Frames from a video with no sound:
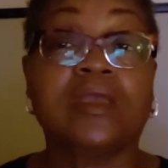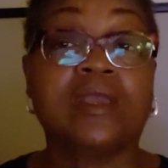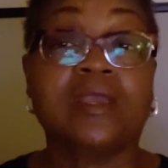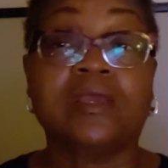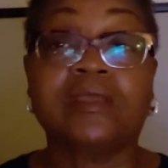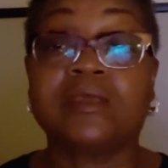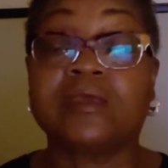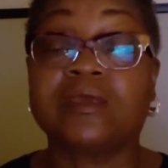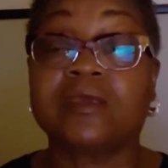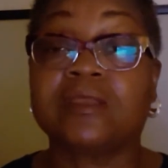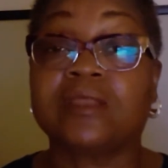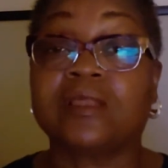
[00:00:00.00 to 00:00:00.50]
And
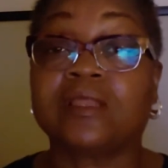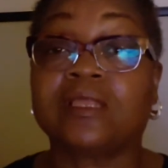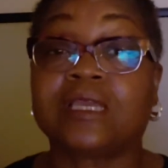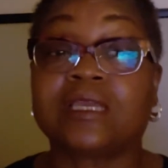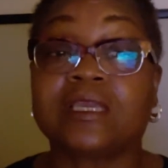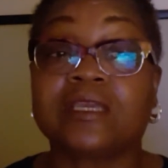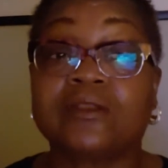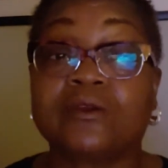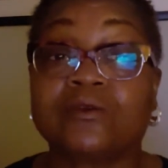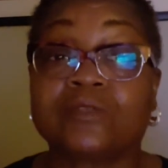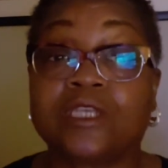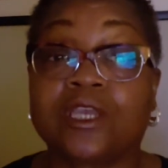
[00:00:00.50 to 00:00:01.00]

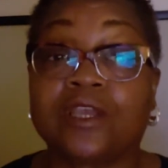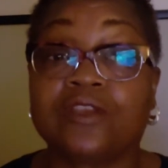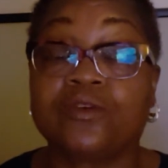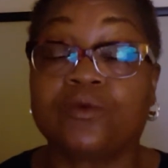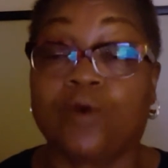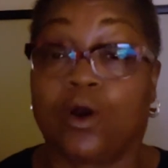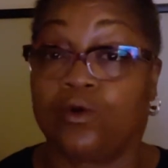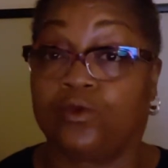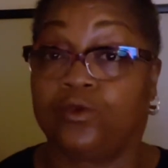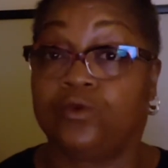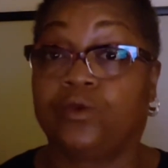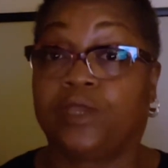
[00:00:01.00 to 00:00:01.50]
it'll tell you,
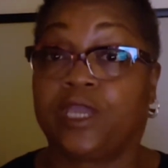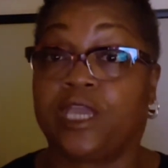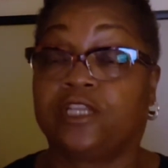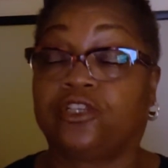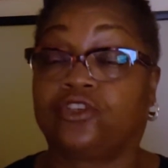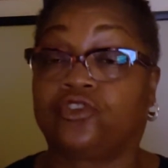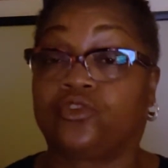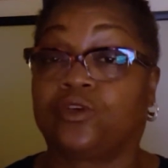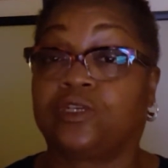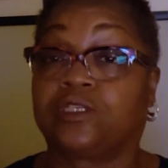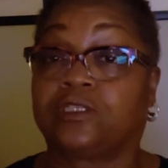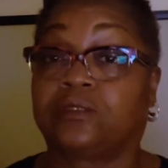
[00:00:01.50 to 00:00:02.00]
oh, you can't
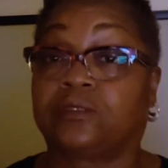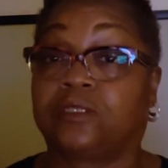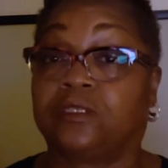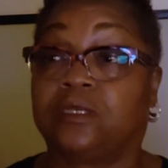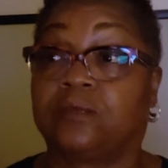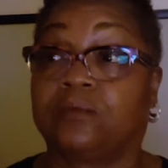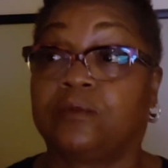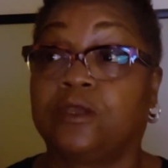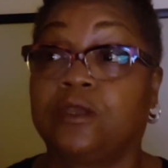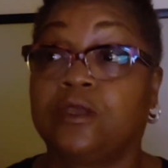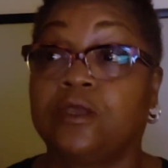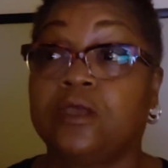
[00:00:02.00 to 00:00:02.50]
trust them.
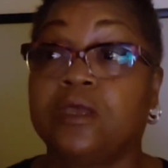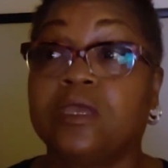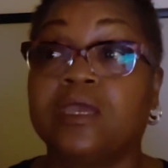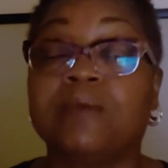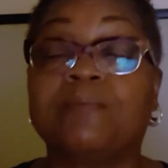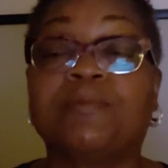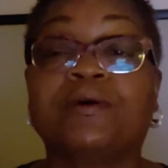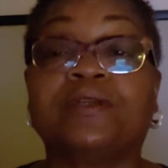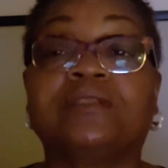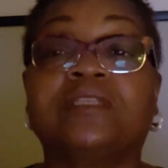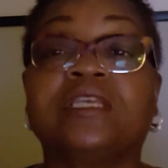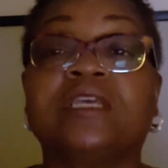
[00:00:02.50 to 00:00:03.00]

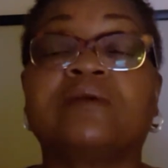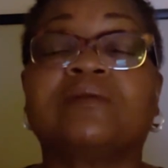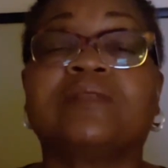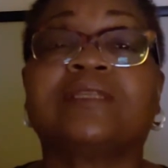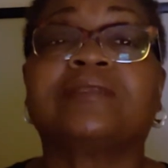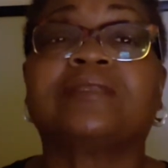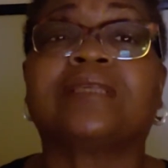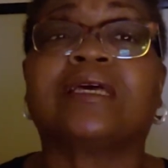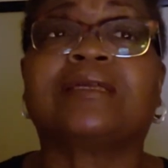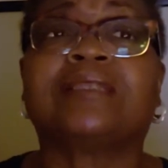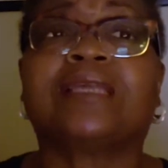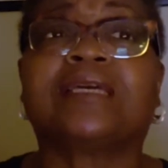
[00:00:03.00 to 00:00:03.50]
But
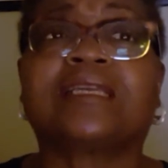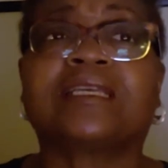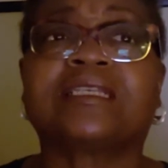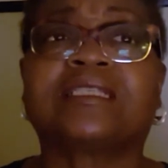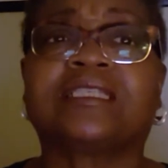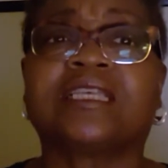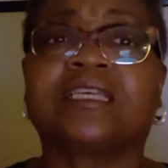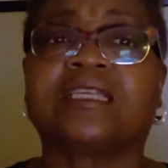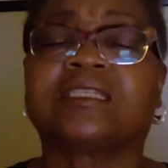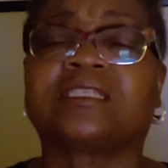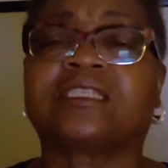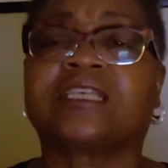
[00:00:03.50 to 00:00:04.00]
then, and like I
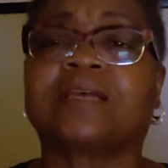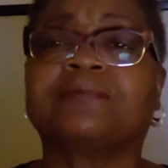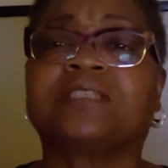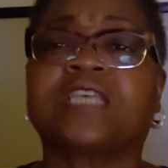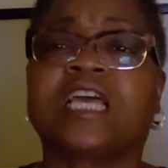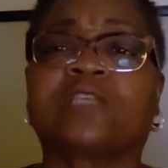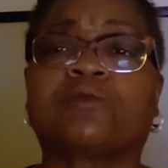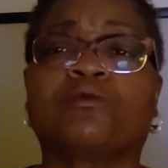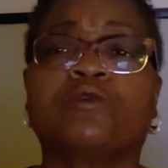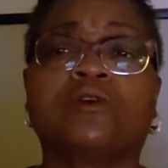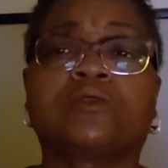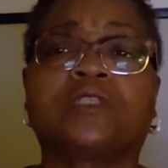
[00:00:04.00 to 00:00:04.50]
said,
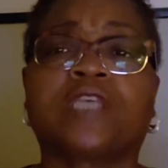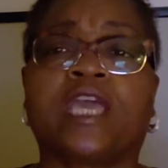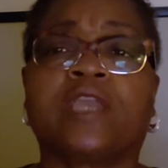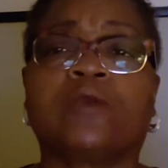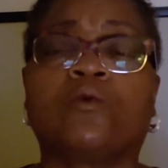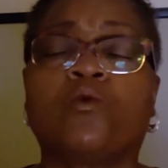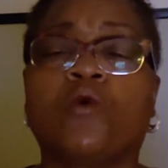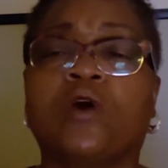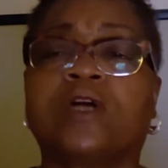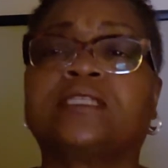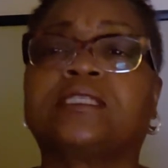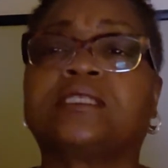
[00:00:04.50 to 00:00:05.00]
sometimes we'll take
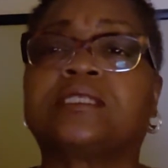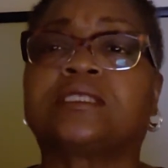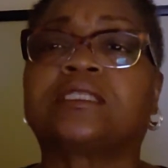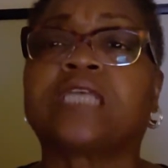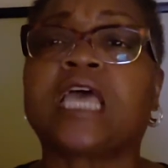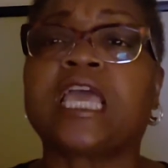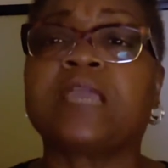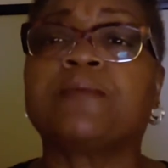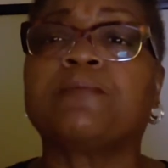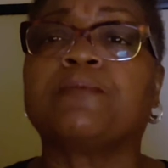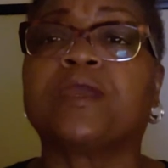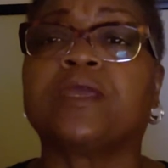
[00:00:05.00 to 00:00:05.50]
one
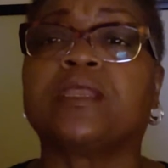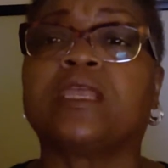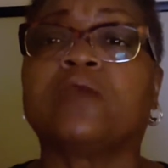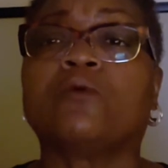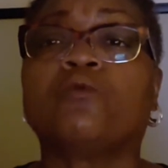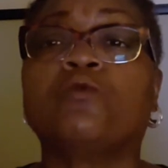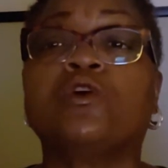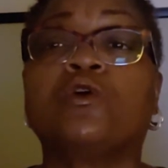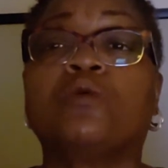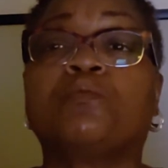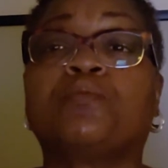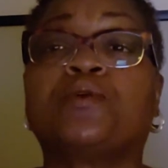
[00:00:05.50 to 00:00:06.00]
statement and
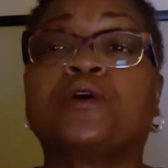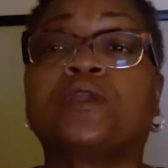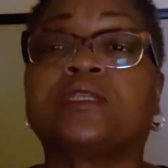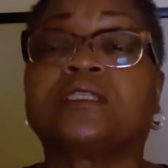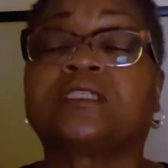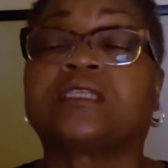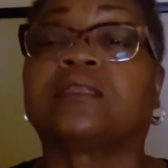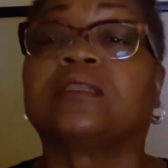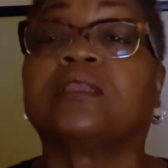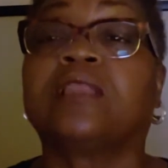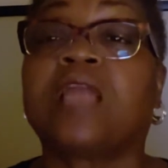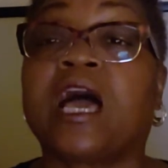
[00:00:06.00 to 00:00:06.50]
we'll put it
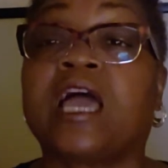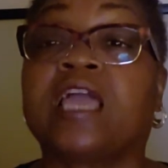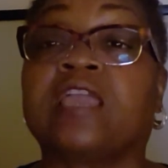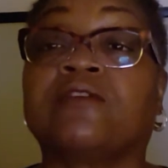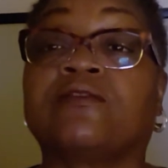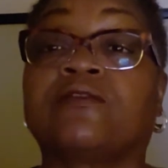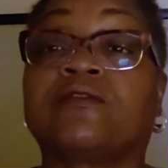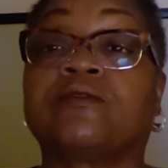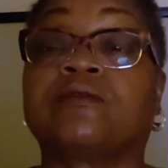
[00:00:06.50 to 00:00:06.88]
to life.